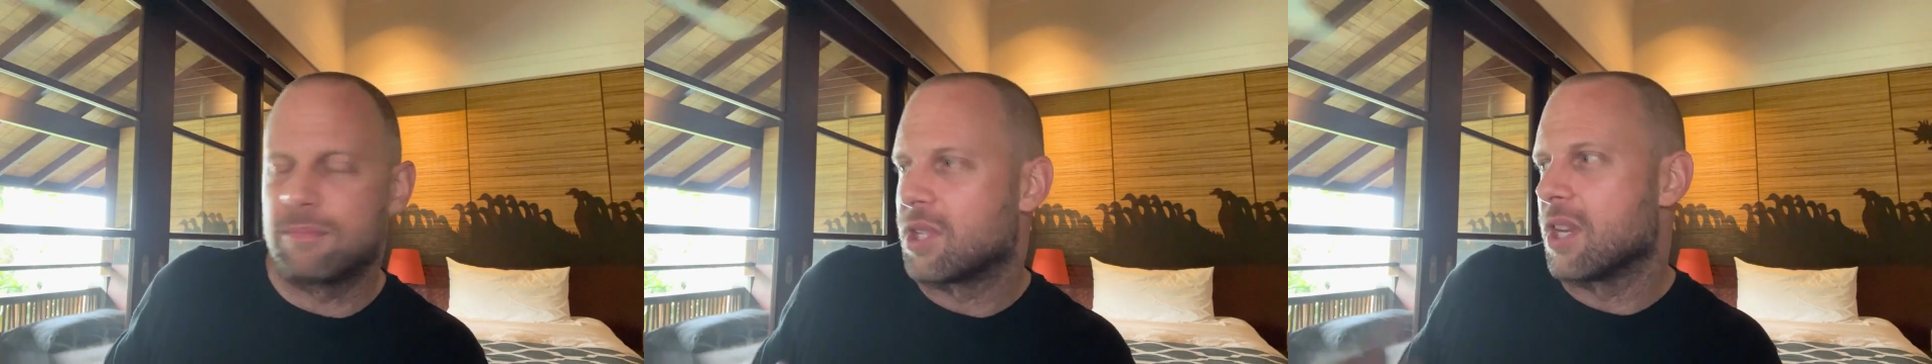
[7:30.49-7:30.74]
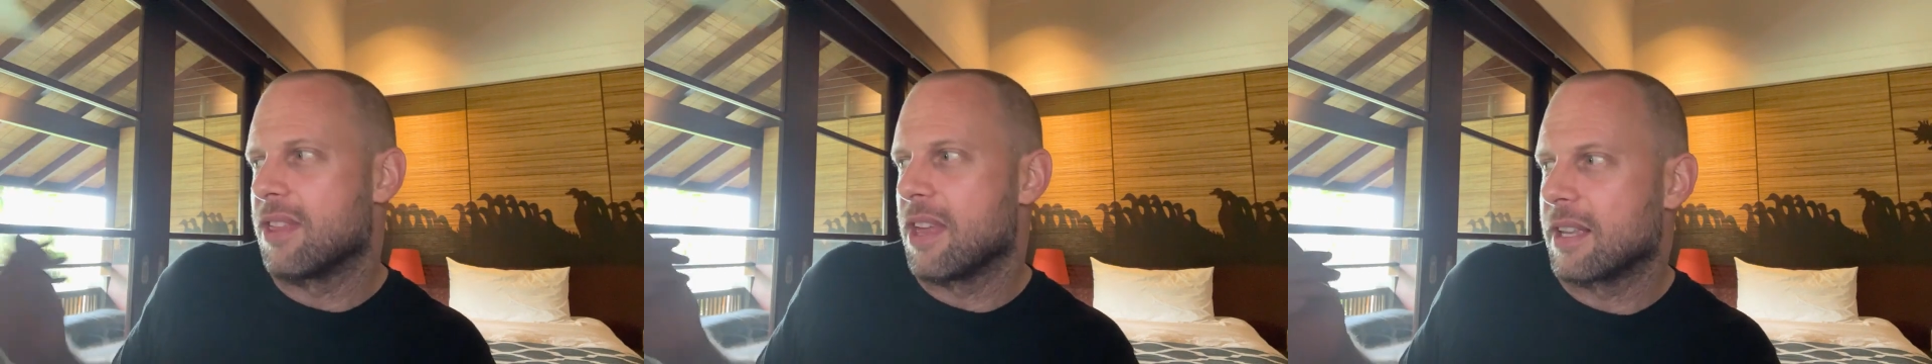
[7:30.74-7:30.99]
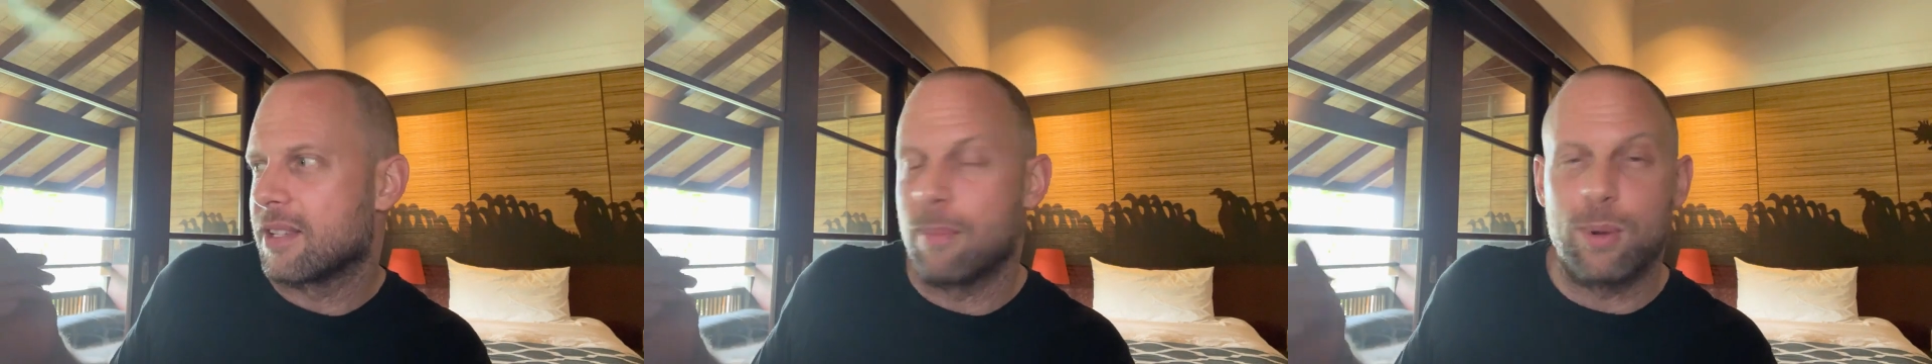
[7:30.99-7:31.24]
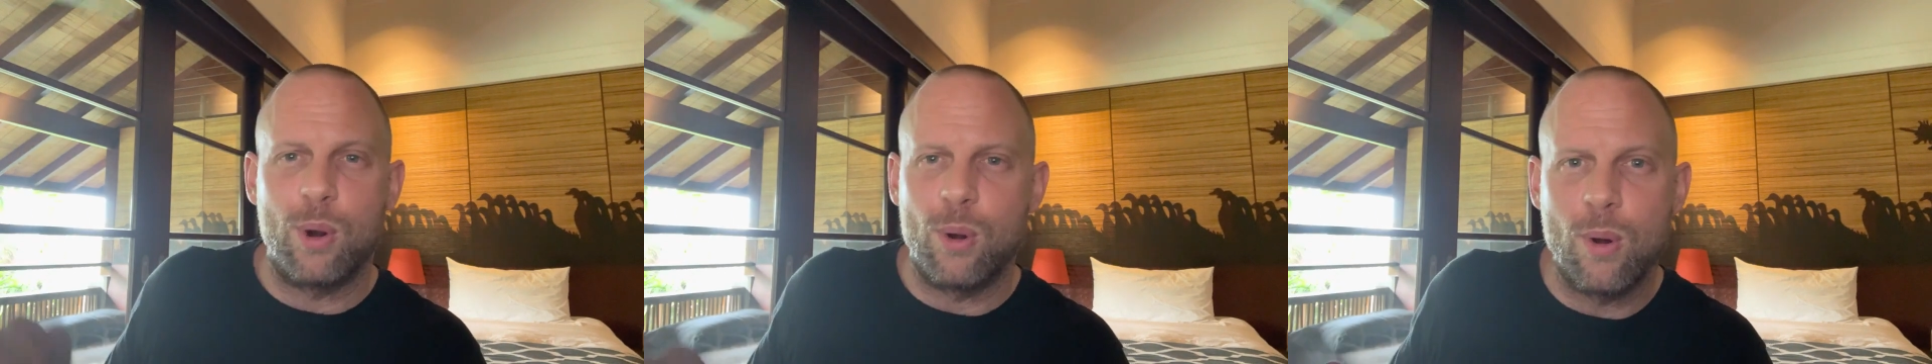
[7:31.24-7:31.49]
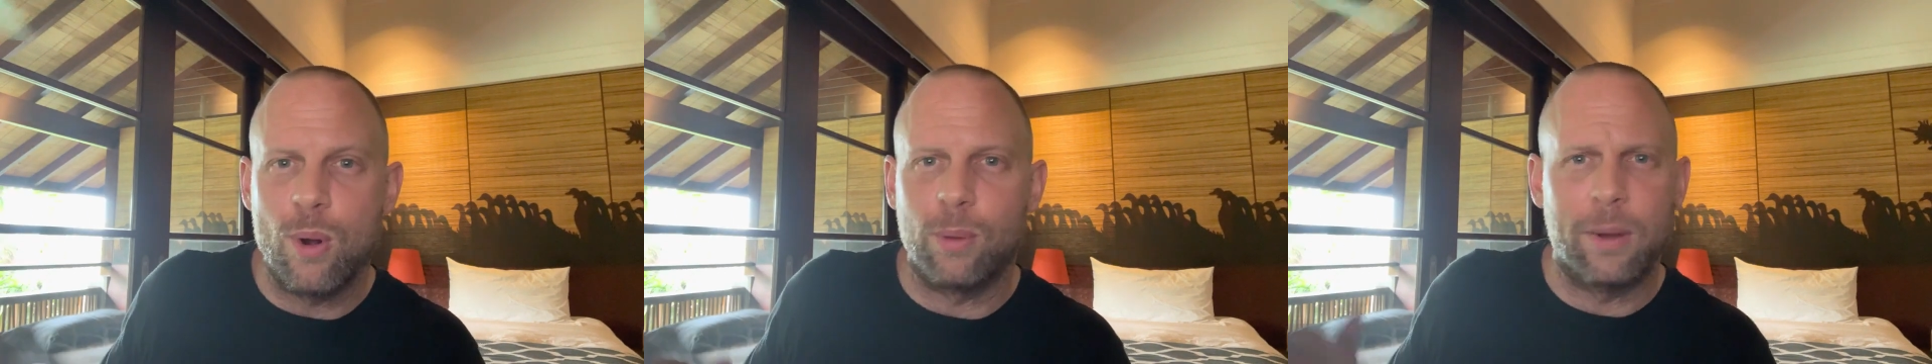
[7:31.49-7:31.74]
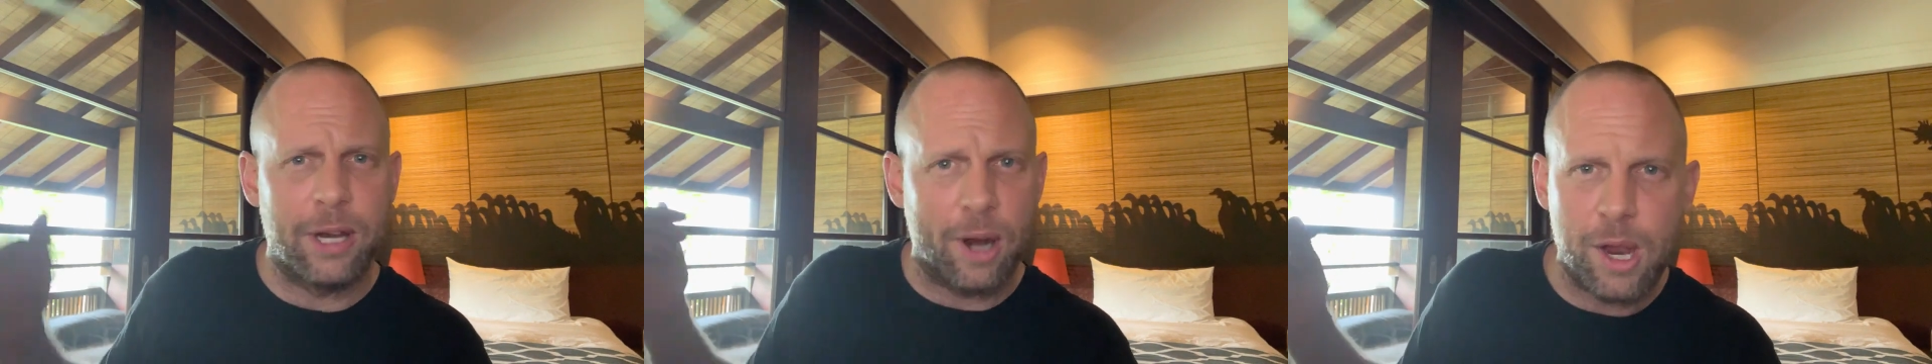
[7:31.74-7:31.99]
she thinks I'm cool or
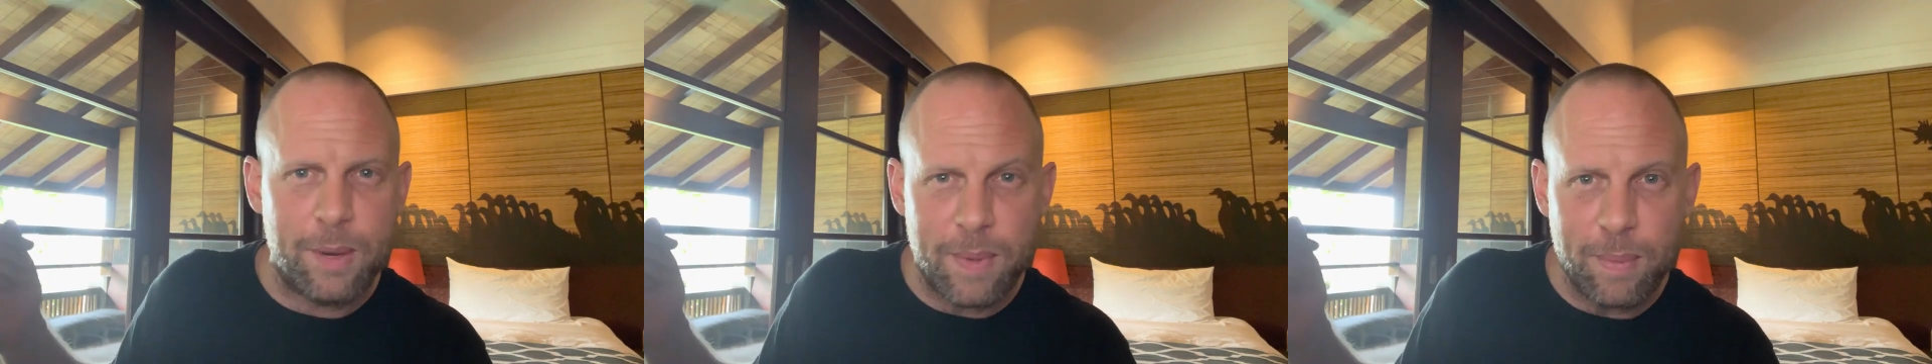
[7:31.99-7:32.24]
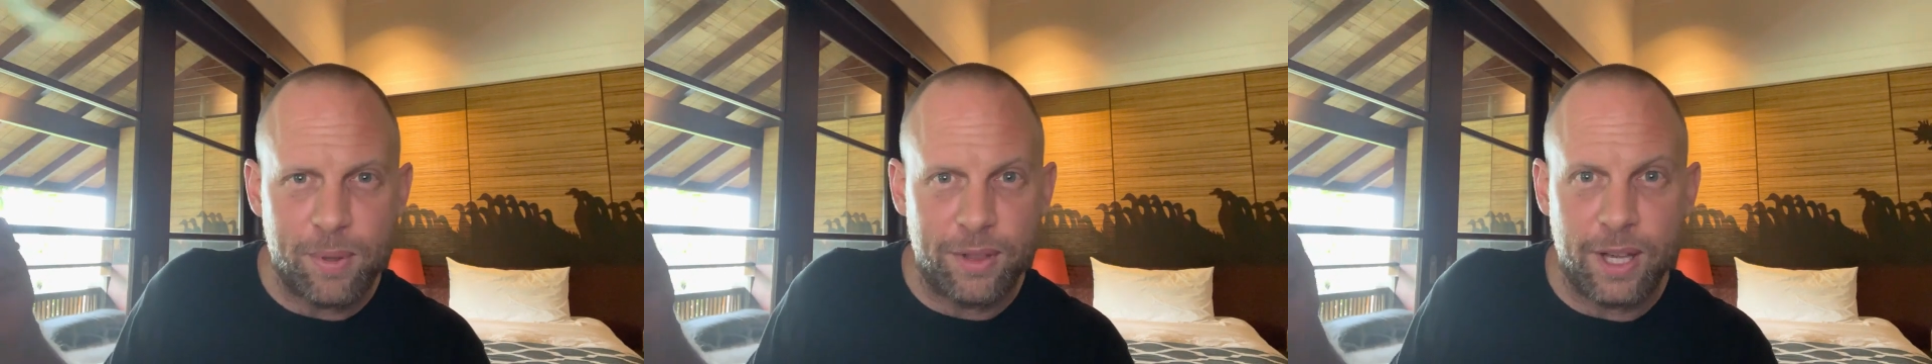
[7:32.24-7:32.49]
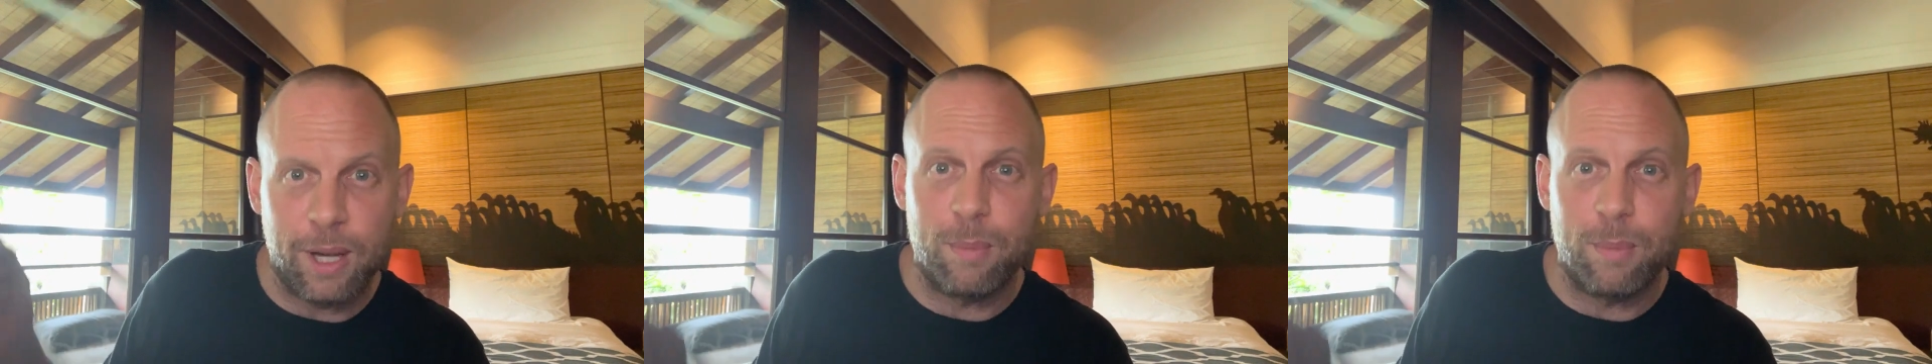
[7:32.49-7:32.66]
whether other people think